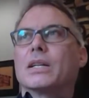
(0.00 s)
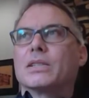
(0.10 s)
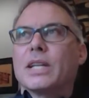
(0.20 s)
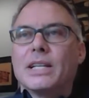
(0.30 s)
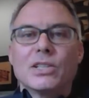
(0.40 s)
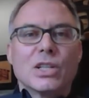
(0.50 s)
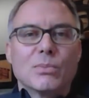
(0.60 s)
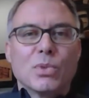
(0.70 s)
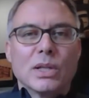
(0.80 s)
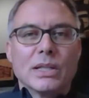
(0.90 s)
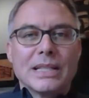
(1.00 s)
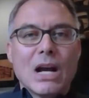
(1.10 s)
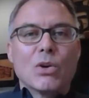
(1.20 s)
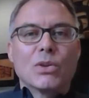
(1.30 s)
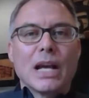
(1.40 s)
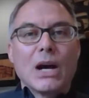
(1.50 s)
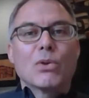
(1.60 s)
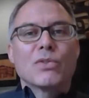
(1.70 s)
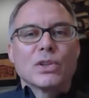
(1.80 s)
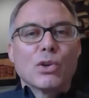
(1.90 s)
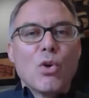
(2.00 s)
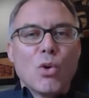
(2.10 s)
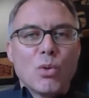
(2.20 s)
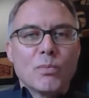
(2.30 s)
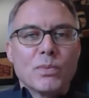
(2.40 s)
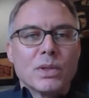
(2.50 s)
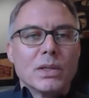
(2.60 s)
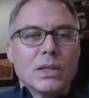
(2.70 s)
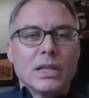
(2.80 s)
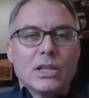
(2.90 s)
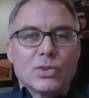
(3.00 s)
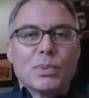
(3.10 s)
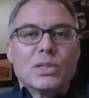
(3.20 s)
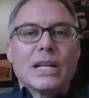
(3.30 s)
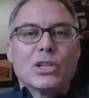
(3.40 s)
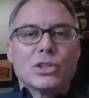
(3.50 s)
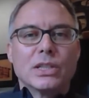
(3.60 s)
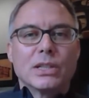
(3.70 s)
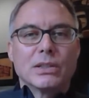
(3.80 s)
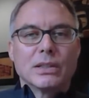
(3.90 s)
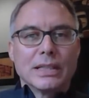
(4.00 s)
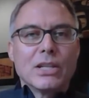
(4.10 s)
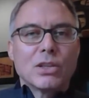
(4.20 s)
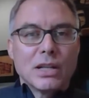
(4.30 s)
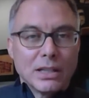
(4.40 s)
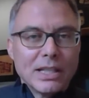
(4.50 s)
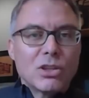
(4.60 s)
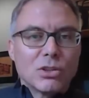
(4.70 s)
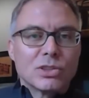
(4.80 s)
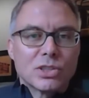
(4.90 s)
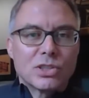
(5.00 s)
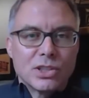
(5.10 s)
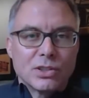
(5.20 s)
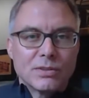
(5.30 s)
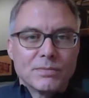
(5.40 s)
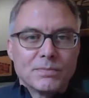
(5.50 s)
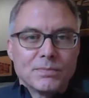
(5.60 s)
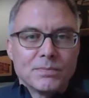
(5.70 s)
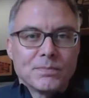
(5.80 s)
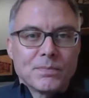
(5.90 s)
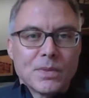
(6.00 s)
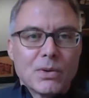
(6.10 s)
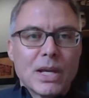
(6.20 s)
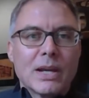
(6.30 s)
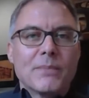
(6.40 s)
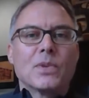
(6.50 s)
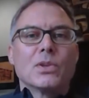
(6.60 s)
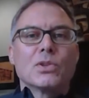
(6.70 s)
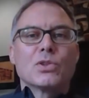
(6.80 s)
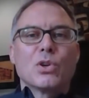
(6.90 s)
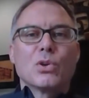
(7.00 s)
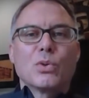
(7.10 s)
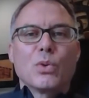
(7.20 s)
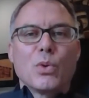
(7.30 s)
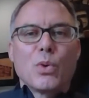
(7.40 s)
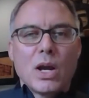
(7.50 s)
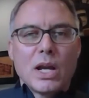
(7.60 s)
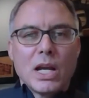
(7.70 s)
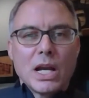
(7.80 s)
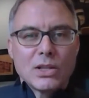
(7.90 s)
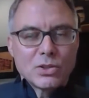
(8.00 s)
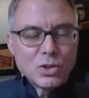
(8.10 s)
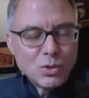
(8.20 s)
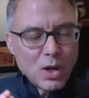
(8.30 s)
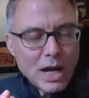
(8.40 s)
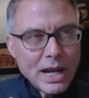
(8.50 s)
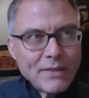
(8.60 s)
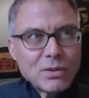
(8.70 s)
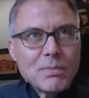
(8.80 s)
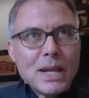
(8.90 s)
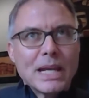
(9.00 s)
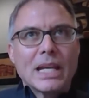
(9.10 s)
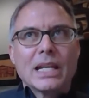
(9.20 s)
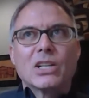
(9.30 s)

sending someone down out of their home is potentially a lethal decision. Okay, so I have to make a